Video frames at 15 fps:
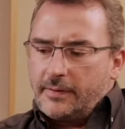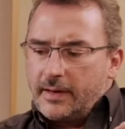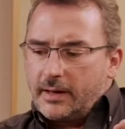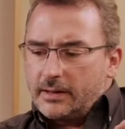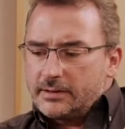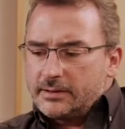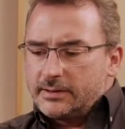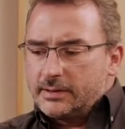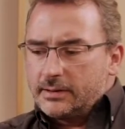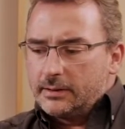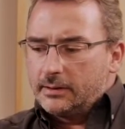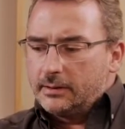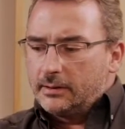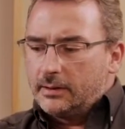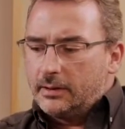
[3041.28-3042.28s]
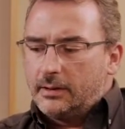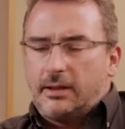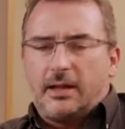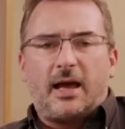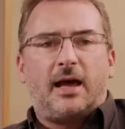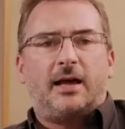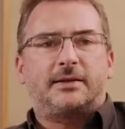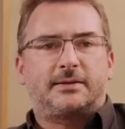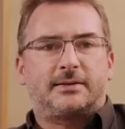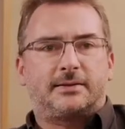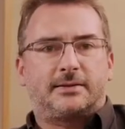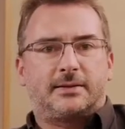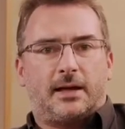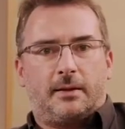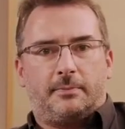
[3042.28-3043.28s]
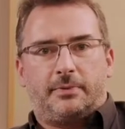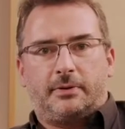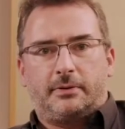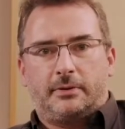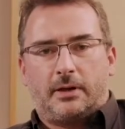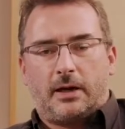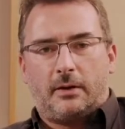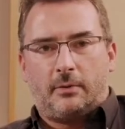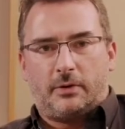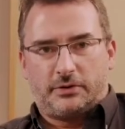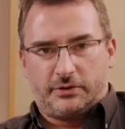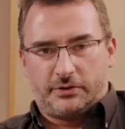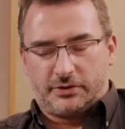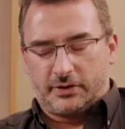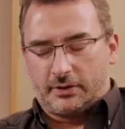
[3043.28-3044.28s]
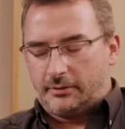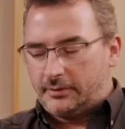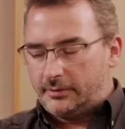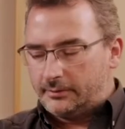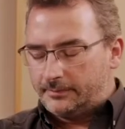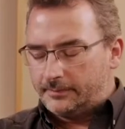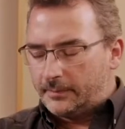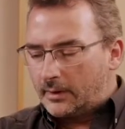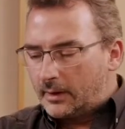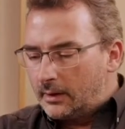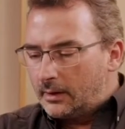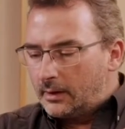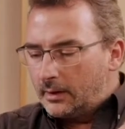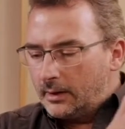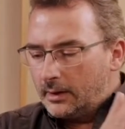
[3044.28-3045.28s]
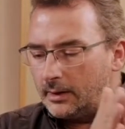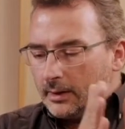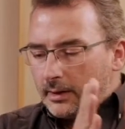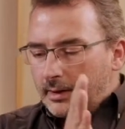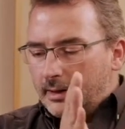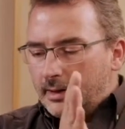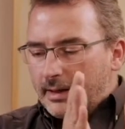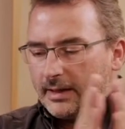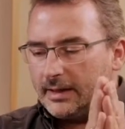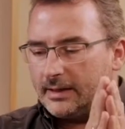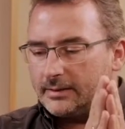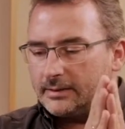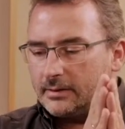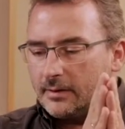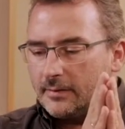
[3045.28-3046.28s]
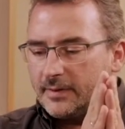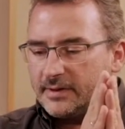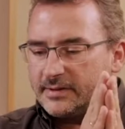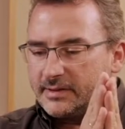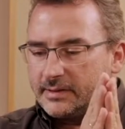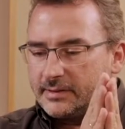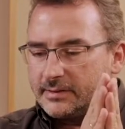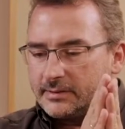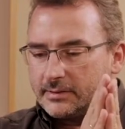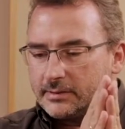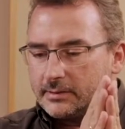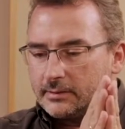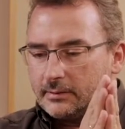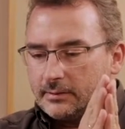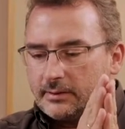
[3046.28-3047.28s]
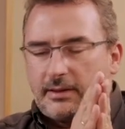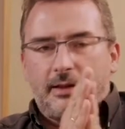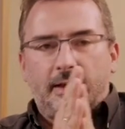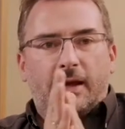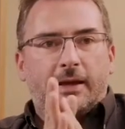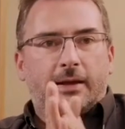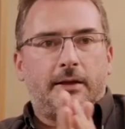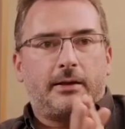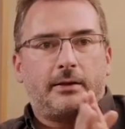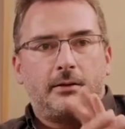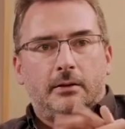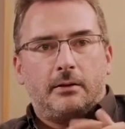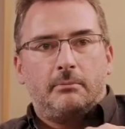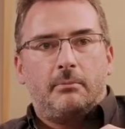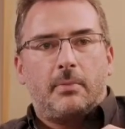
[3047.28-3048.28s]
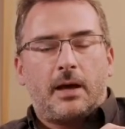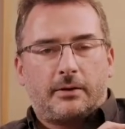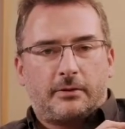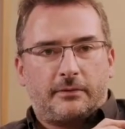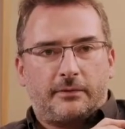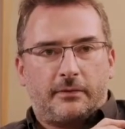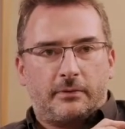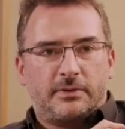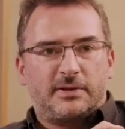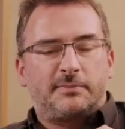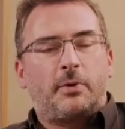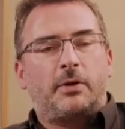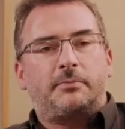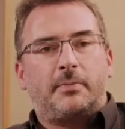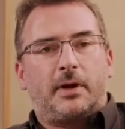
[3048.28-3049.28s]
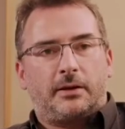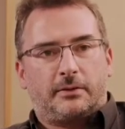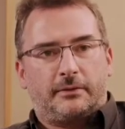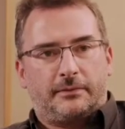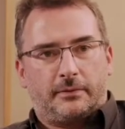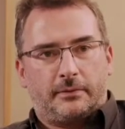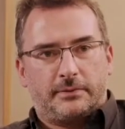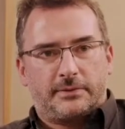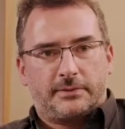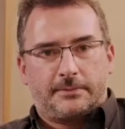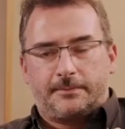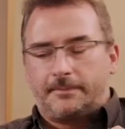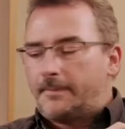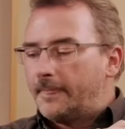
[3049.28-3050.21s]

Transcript: there's a last step I want to show you, and this is delaying microphones, spot microphones.